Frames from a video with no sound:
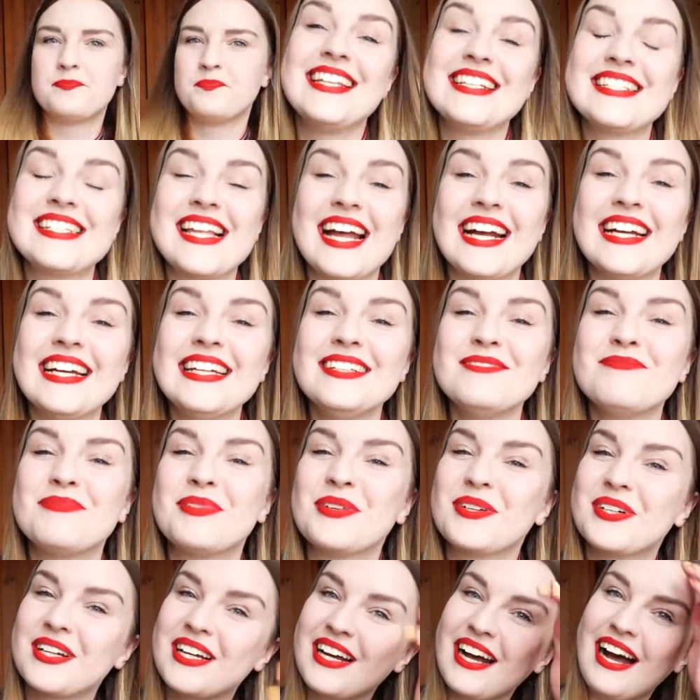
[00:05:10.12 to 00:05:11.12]
The second
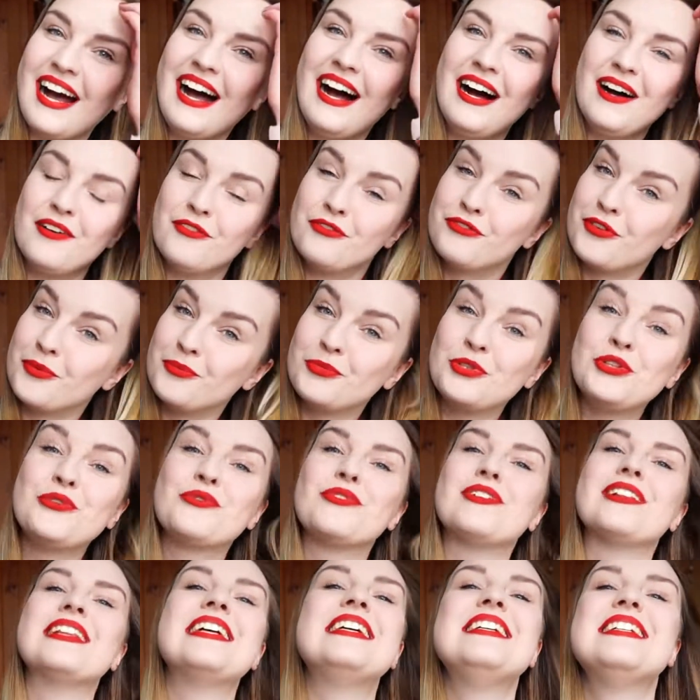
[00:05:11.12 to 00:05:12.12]
book from new
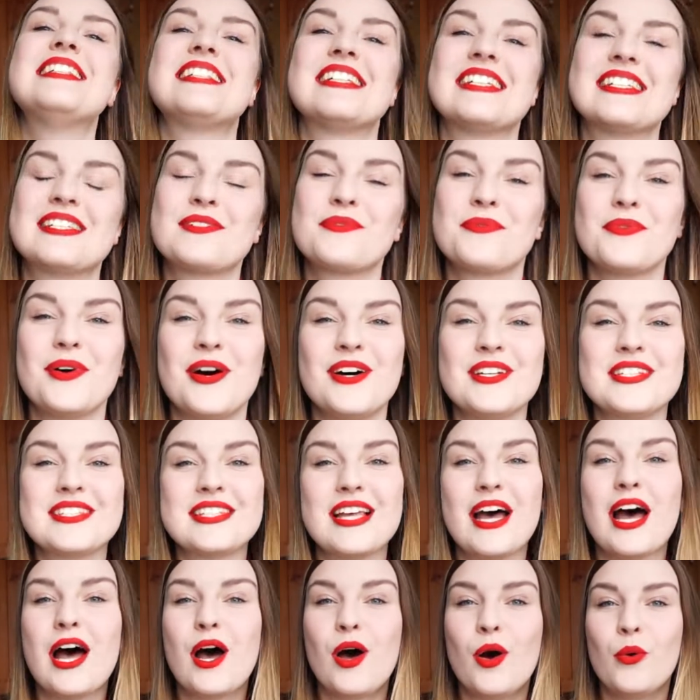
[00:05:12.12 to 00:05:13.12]
releases was
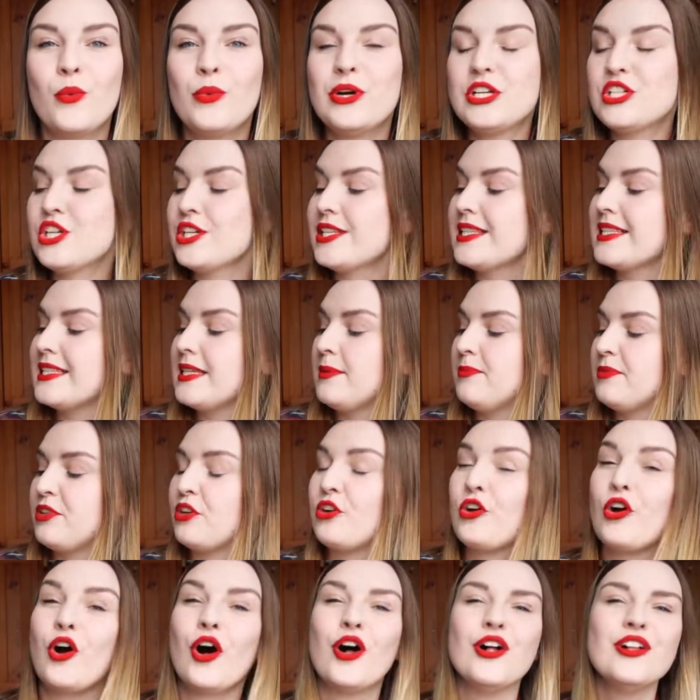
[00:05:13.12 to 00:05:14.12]
Witches Steeped in
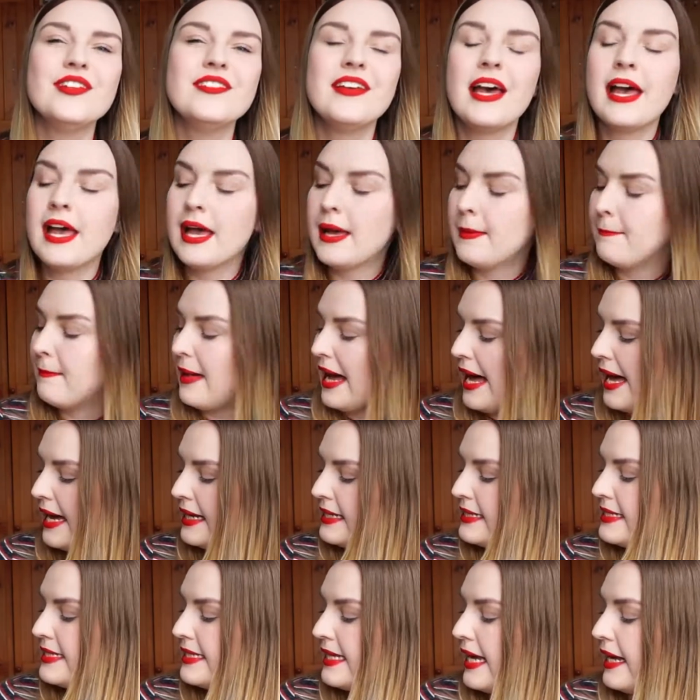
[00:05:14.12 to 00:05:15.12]
Gold by
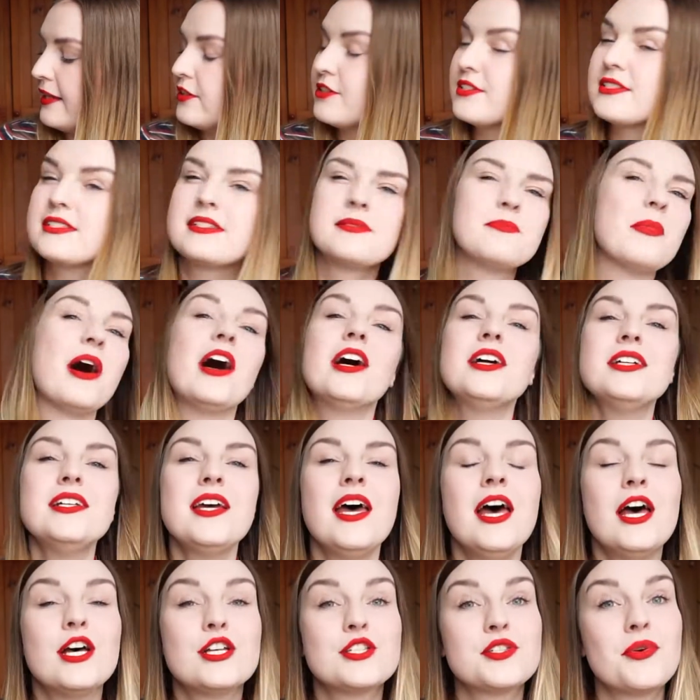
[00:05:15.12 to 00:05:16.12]
Cayenne and Smart.
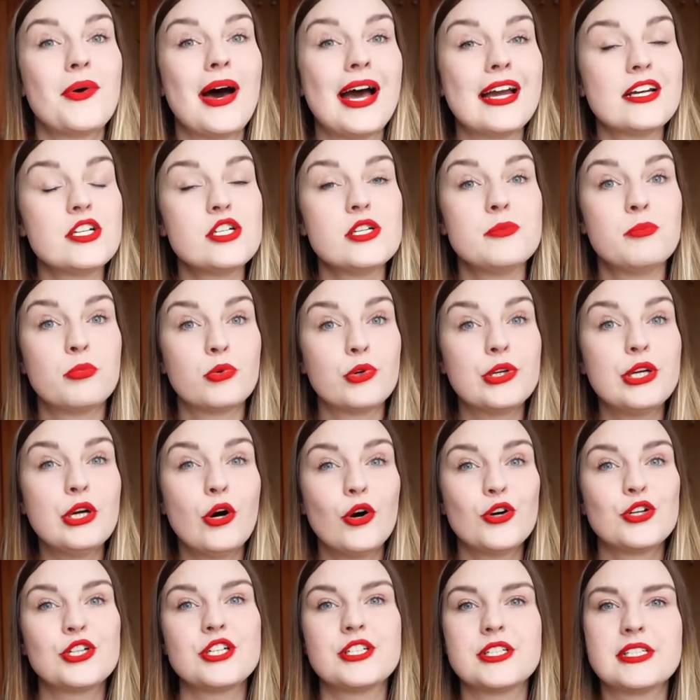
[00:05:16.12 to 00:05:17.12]
So I actually
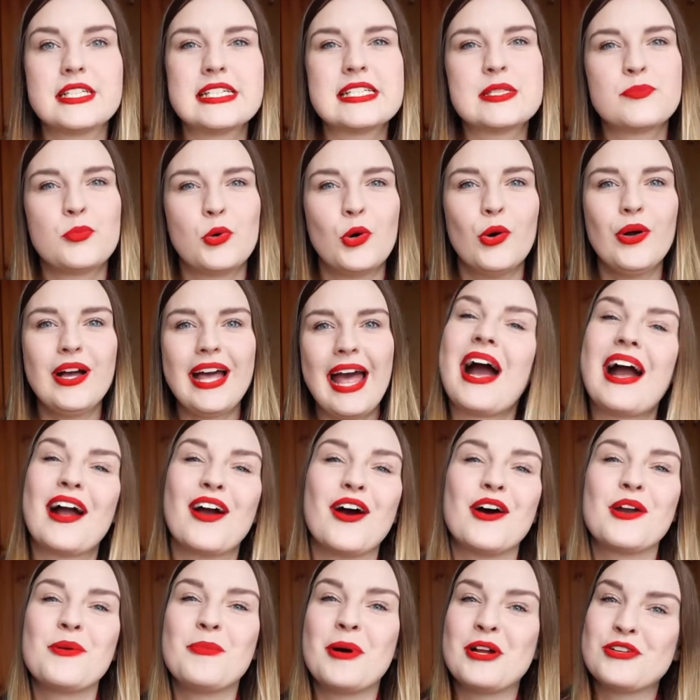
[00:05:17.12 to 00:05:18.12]
pre-ordered this book. I
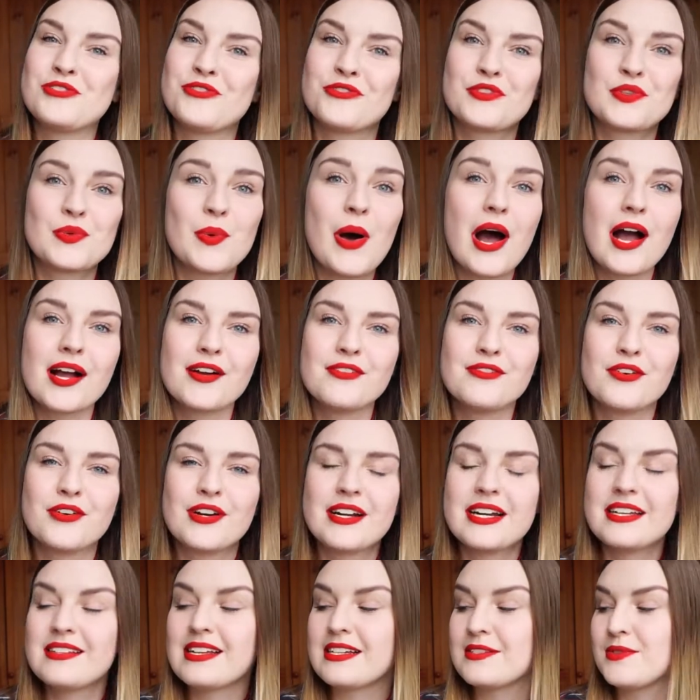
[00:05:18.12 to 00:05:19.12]
got a bunch of swag for
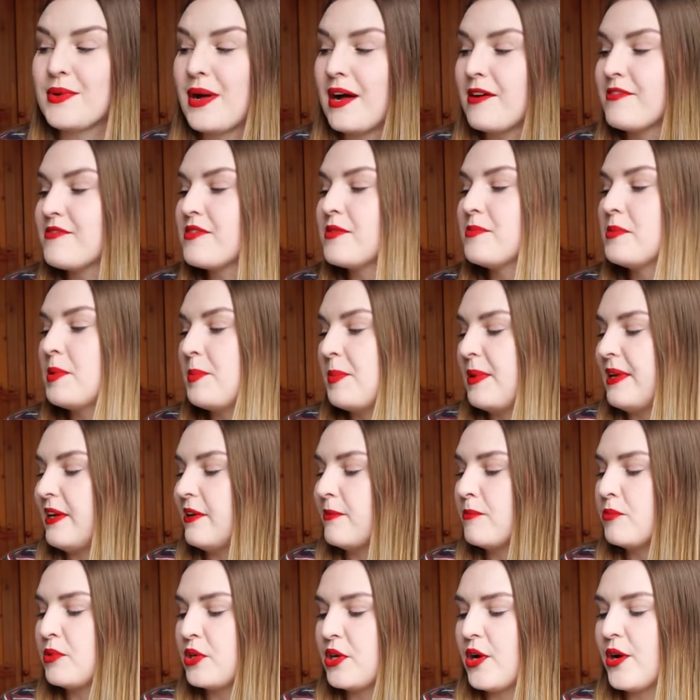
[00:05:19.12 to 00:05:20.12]
it as well from the
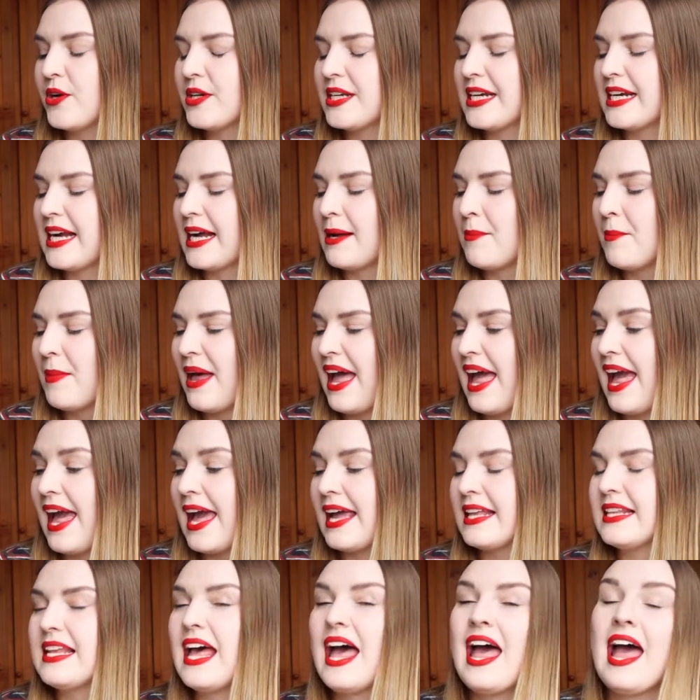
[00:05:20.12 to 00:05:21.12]
pre-order
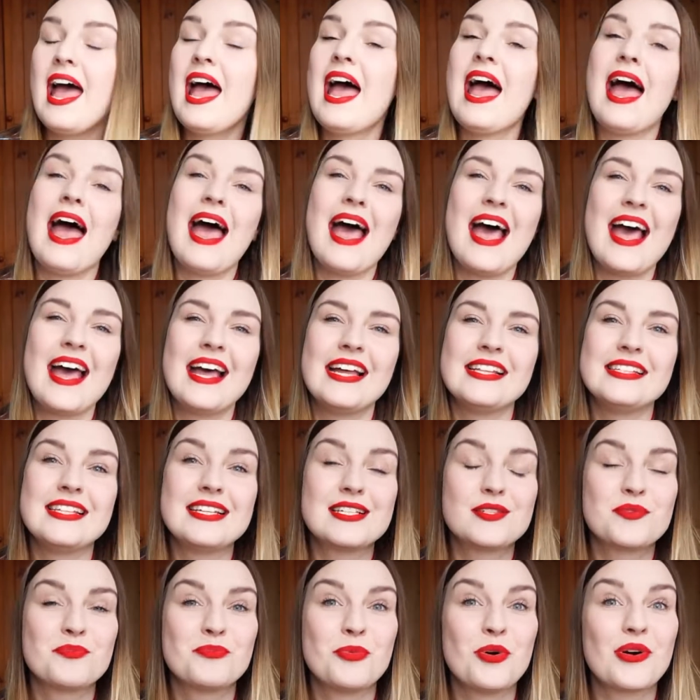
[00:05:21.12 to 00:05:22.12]
campaign, and
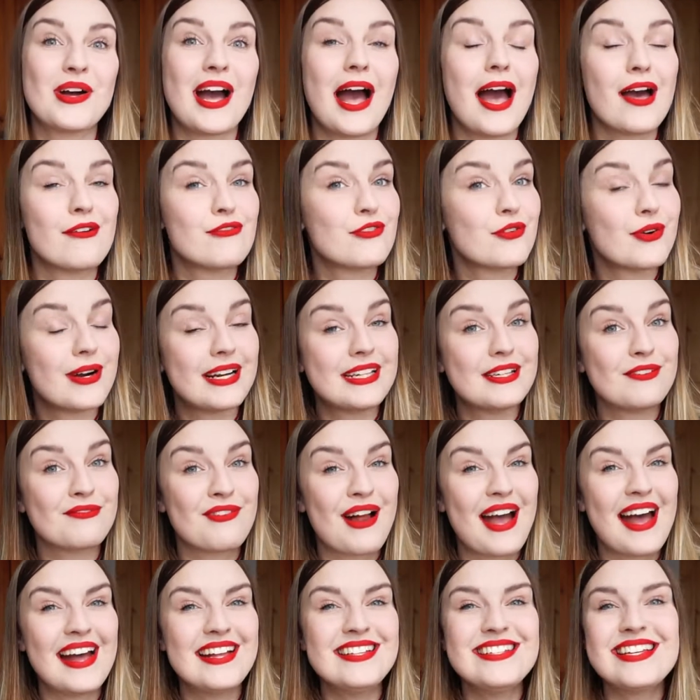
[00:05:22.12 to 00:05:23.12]
this book I've already
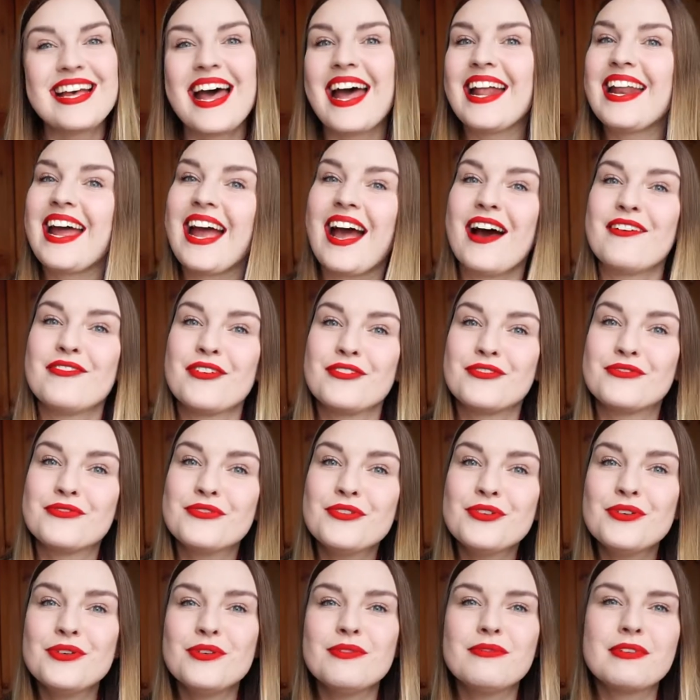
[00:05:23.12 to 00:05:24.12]
read, and I have a
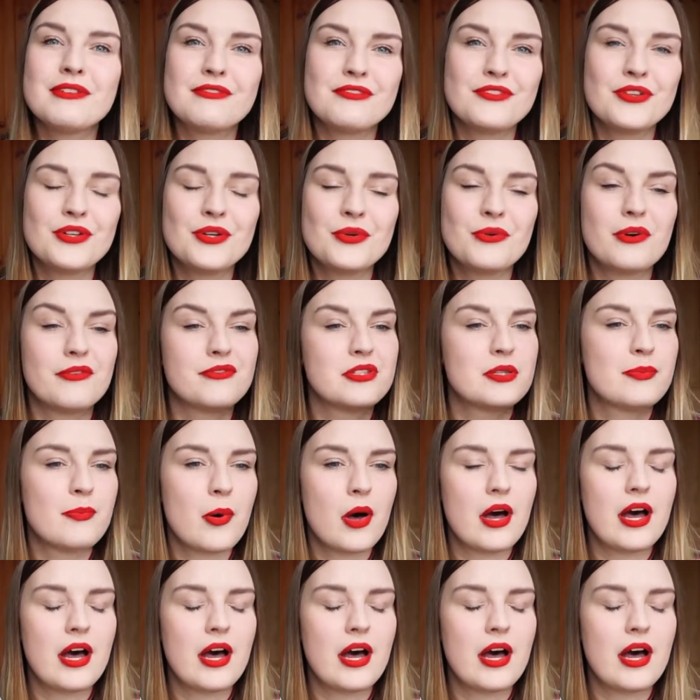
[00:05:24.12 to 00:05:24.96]
full review with